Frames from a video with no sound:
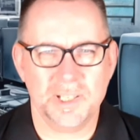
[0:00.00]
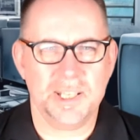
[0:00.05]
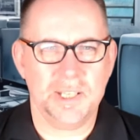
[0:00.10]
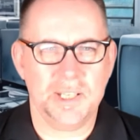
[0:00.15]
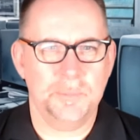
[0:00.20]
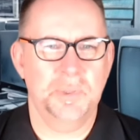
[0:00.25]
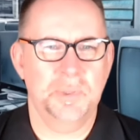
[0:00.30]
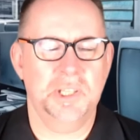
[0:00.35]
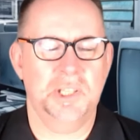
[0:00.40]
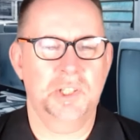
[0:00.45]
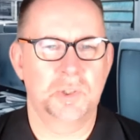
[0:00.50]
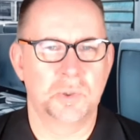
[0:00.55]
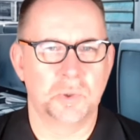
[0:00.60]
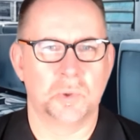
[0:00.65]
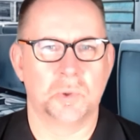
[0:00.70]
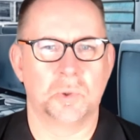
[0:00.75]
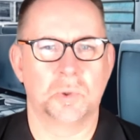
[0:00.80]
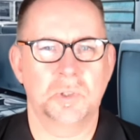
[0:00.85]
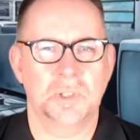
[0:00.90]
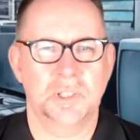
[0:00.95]
it be
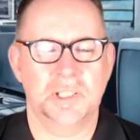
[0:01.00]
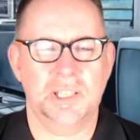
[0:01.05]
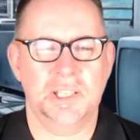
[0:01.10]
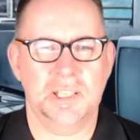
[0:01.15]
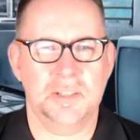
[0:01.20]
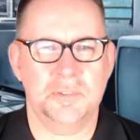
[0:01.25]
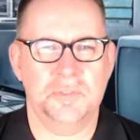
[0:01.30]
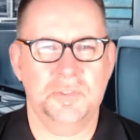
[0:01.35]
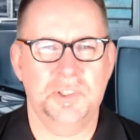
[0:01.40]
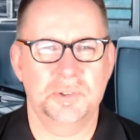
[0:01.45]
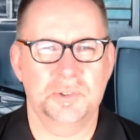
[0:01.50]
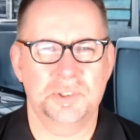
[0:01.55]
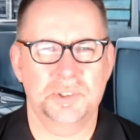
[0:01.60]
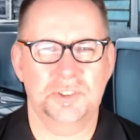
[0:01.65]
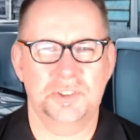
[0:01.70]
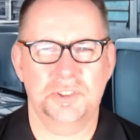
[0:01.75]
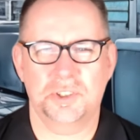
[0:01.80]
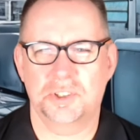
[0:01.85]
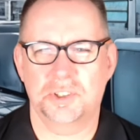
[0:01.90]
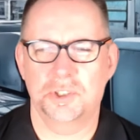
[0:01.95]
cool if you could
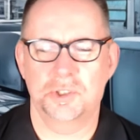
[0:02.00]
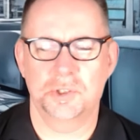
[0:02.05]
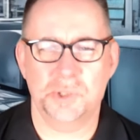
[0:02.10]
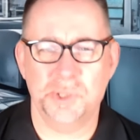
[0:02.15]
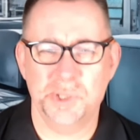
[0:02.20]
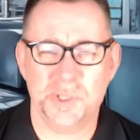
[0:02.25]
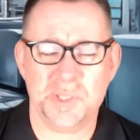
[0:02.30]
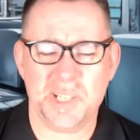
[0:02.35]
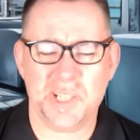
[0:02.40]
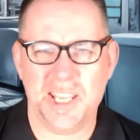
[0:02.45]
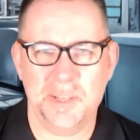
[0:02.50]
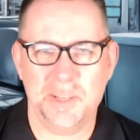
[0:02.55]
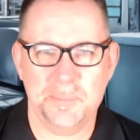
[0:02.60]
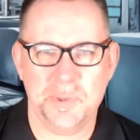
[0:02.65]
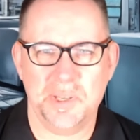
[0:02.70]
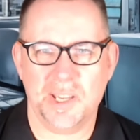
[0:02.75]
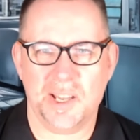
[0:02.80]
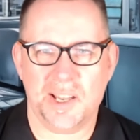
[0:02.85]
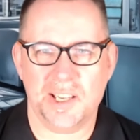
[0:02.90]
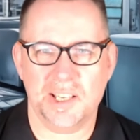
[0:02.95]
secure your
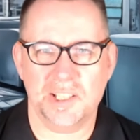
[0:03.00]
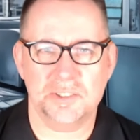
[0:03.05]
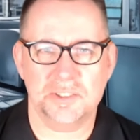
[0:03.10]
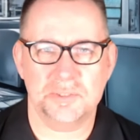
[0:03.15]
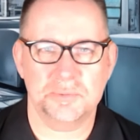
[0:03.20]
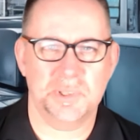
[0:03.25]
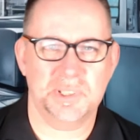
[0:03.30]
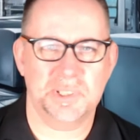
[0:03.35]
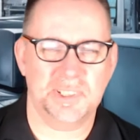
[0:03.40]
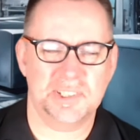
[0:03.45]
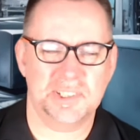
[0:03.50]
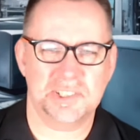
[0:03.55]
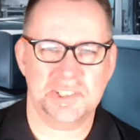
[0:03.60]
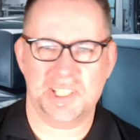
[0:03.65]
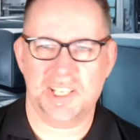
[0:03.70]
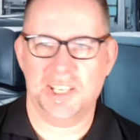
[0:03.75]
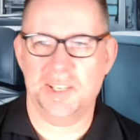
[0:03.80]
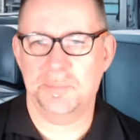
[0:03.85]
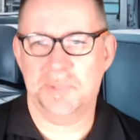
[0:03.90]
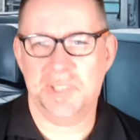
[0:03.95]
APIs with the
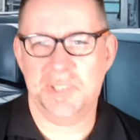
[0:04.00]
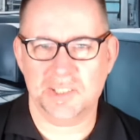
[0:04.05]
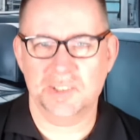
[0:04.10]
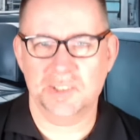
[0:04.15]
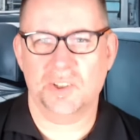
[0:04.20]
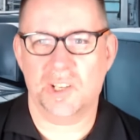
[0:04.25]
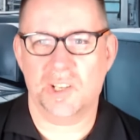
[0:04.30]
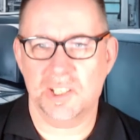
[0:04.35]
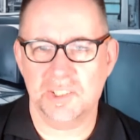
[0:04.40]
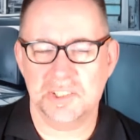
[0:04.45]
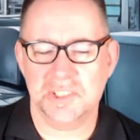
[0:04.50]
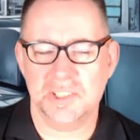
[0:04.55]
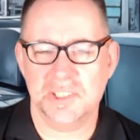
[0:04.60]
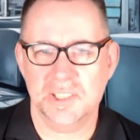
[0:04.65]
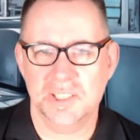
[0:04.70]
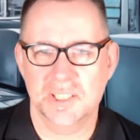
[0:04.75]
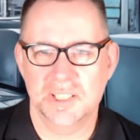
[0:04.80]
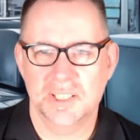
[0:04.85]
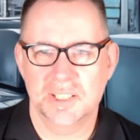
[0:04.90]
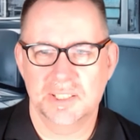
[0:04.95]
same
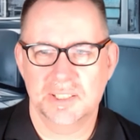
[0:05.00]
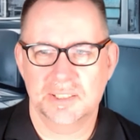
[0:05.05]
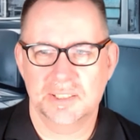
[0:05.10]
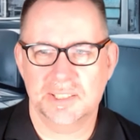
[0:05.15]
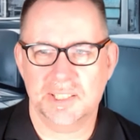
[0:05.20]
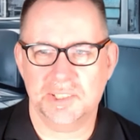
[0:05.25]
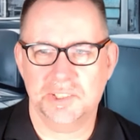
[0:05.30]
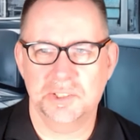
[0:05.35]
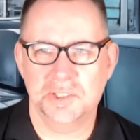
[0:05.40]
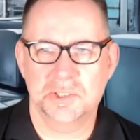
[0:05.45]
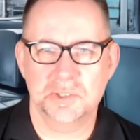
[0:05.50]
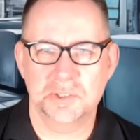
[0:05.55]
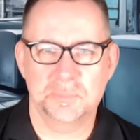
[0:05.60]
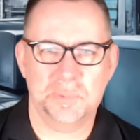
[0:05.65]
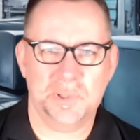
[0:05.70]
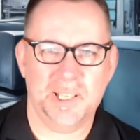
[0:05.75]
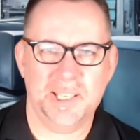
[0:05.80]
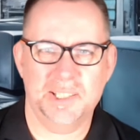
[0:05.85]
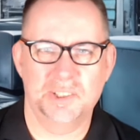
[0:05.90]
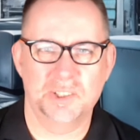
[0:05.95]
technology that you could
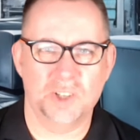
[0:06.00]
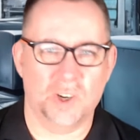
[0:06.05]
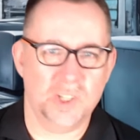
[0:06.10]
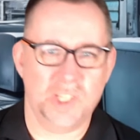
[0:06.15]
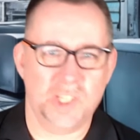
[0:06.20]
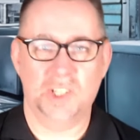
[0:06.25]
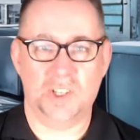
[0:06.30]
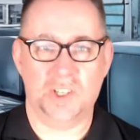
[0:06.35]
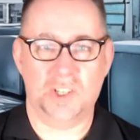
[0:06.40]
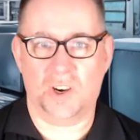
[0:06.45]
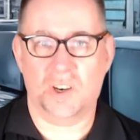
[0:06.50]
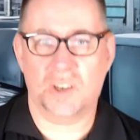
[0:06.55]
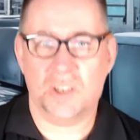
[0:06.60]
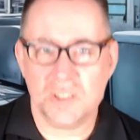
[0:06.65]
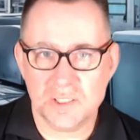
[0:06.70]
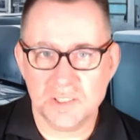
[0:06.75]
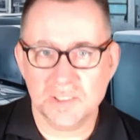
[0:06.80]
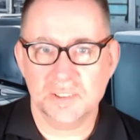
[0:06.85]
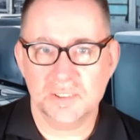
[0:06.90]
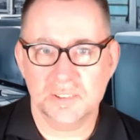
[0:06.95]
play Donkey Kong
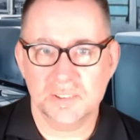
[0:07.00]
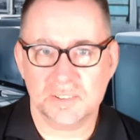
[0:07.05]
on?